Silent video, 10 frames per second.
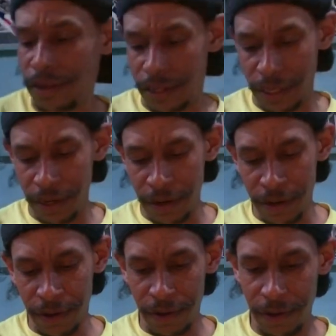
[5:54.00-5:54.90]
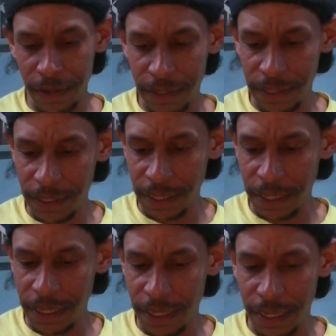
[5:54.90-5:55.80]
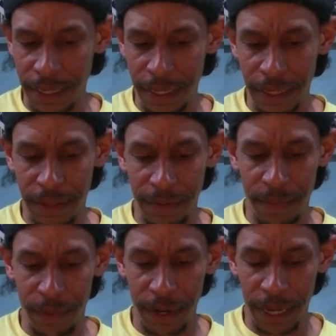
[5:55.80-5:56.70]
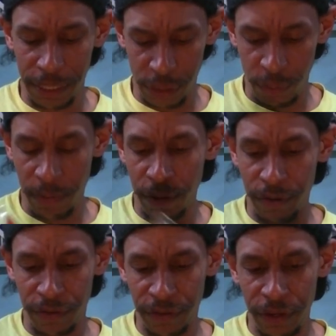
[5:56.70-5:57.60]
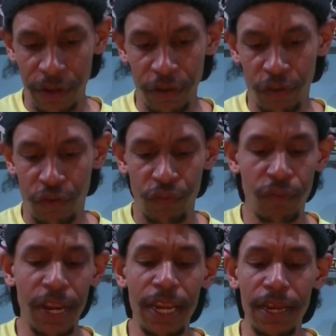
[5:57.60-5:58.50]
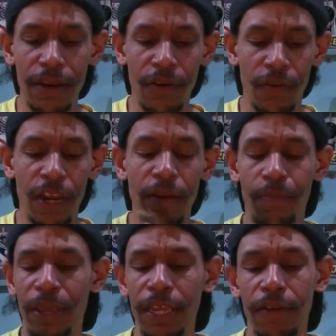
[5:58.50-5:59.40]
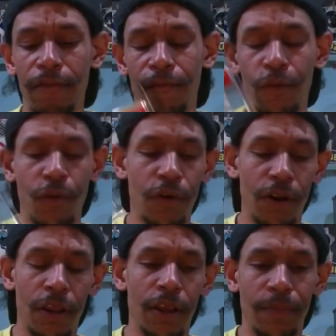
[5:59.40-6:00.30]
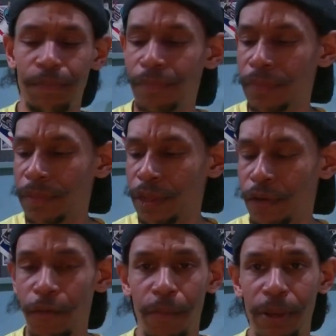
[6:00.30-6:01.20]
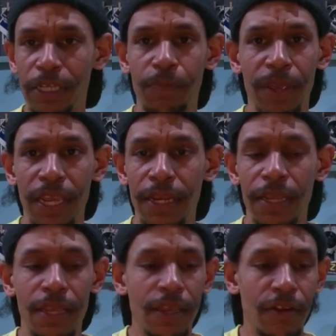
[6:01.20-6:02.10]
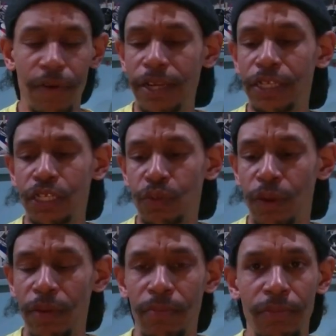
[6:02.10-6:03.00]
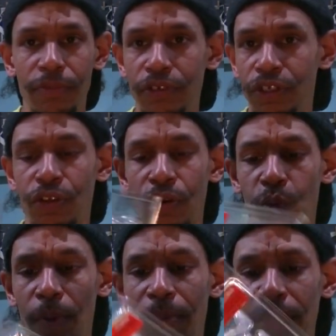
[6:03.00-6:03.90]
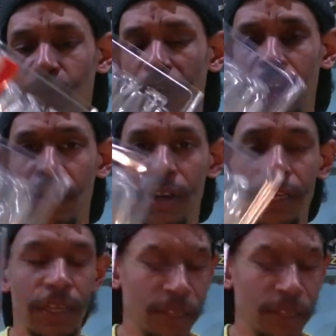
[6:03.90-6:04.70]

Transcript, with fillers: clear. Let's see, 3.8 swimmers. Great bait for, you know, for a buzz bait. Great to swim just on a wet belly weighted hook.